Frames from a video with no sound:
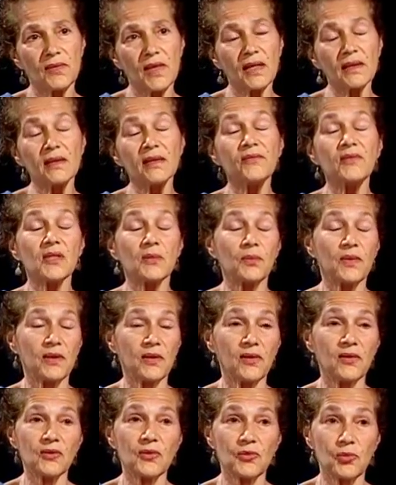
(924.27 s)
I lived up
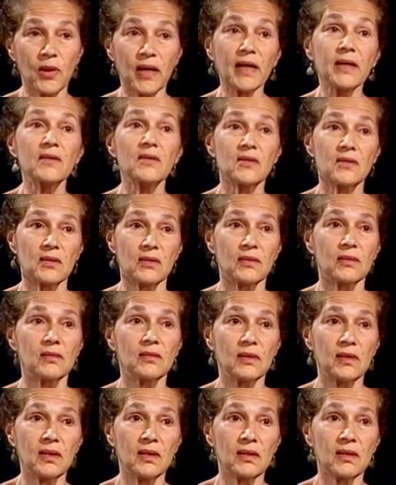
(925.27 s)
there twice
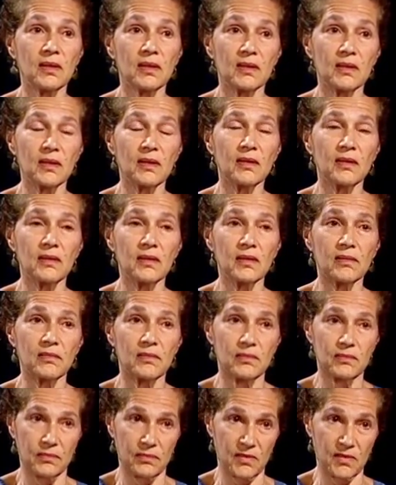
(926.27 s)
in
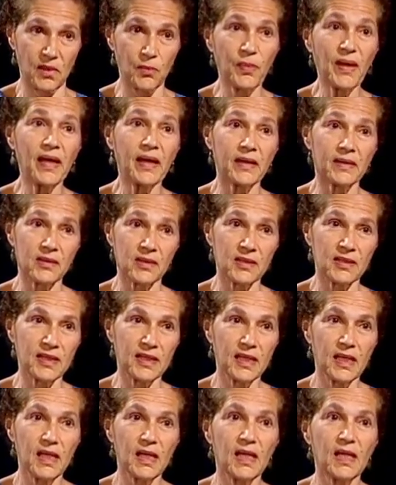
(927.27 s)
the past.
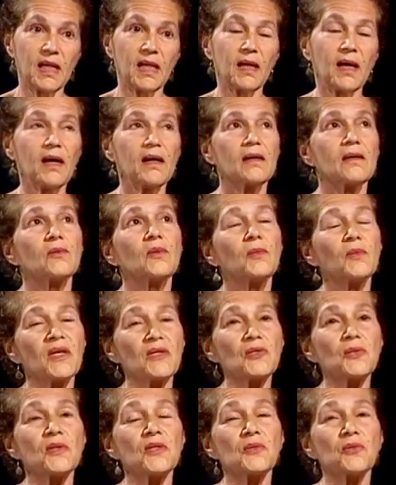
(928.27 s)
When my
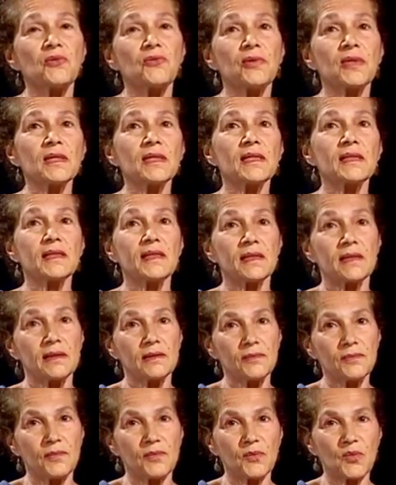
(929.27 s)
twins were really
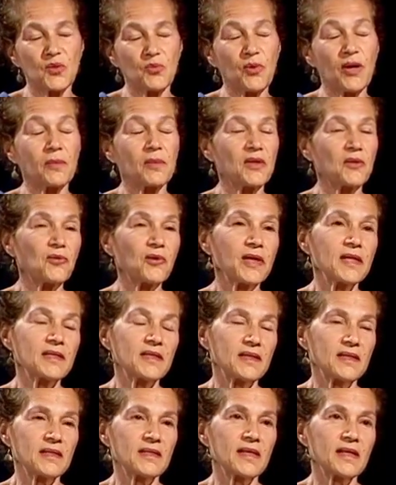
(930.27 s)
little, it was probably
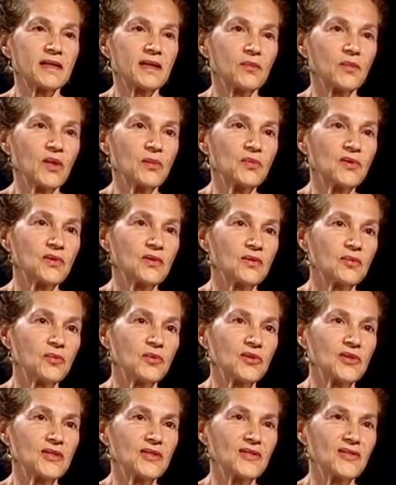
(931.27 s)
crazy to take them up to the
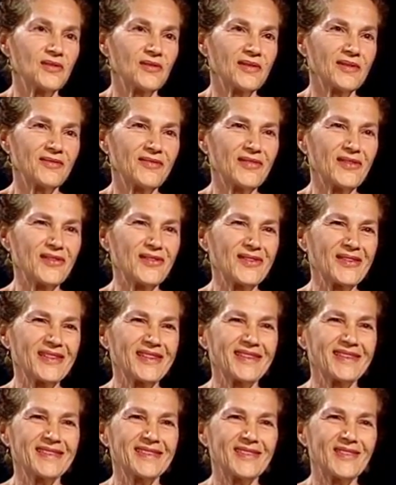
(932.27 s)
woods for
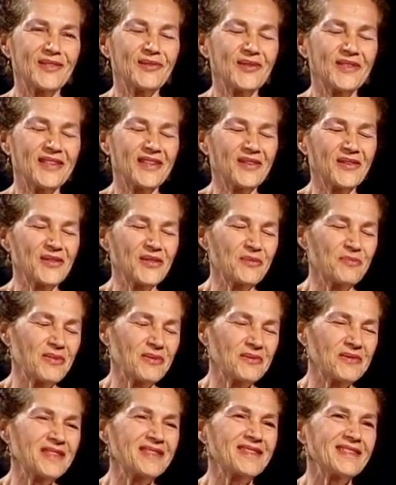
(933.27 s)
2 years,
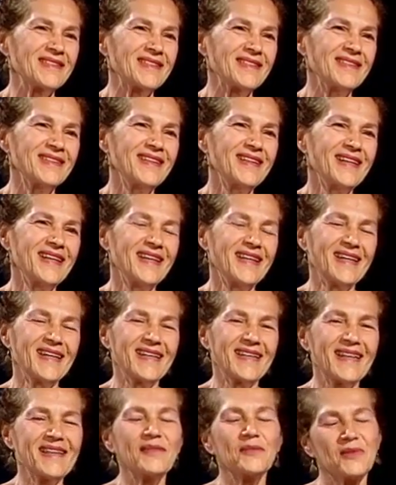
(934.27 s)
but we did.
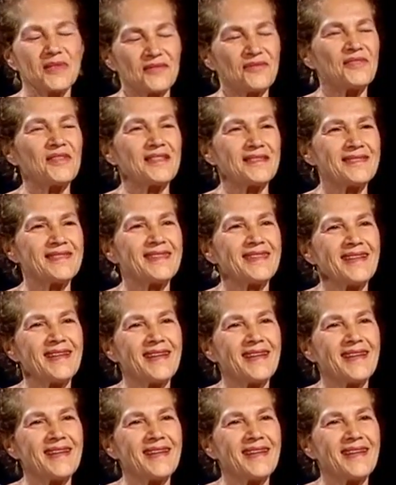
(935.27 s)
It was fun.